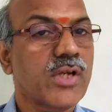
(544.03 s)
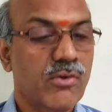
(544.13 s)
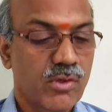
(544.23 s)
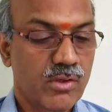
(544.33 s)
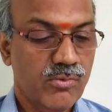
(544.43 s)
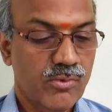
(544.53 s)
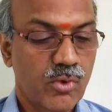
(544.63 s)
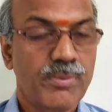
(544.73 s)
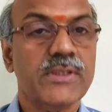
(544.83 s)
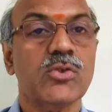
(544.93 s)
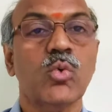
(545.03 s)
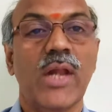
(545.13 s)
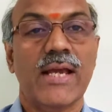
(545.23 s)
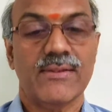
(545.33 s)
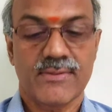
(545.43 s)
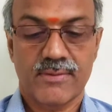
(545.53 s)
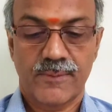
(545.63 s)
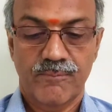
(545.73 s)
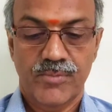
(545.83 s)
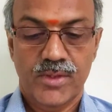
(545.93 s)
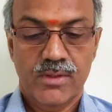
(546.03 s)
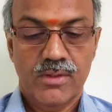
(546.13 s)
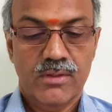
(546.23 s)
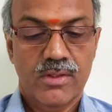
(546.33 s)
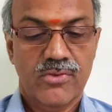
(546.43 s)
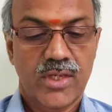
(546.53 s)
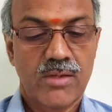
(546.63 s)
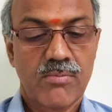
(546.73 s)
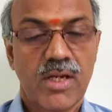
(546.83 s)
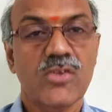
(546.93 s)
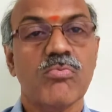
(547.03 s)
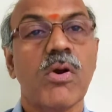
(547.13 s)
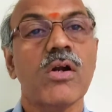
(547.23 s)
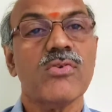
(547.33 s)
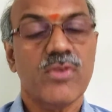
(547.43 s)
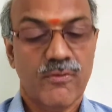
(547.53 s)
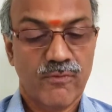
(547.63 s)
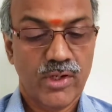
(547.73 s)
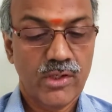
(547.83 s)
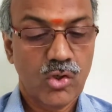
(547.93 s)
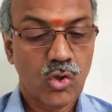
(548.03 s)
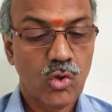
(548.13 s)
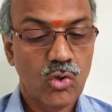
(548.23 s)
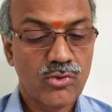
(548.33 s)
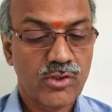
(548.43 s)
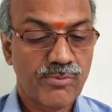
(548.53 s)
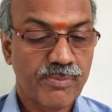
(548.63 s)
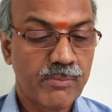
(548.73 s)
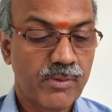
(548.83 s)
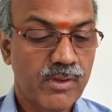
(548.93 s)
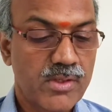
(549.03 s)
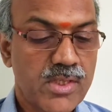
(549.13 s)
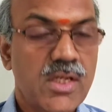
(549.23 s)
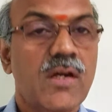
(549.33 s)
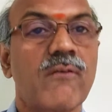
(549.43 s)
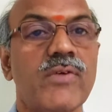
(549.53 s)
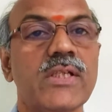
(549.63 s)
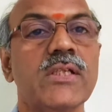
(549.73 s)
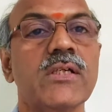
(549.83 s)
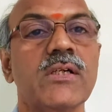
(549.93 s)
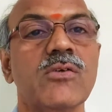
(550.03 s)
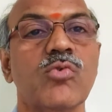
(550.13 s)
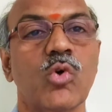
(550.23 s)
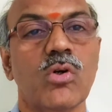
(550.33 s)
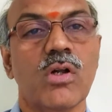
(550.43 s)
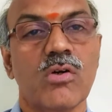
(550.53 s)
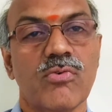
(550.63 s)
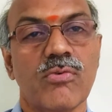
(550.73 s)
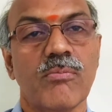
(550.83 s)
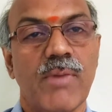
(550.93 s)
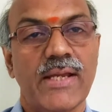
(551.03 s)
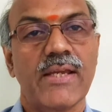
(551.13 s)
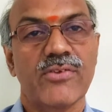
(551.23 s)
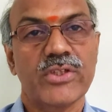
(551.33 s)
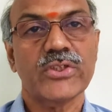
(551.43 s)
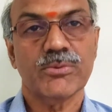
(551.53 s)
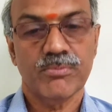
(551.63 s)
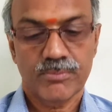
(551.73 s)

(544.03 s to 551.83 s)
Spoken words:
cover of rupees 2 lakhs. The scheme has brought several crores of people within the fold of banking system.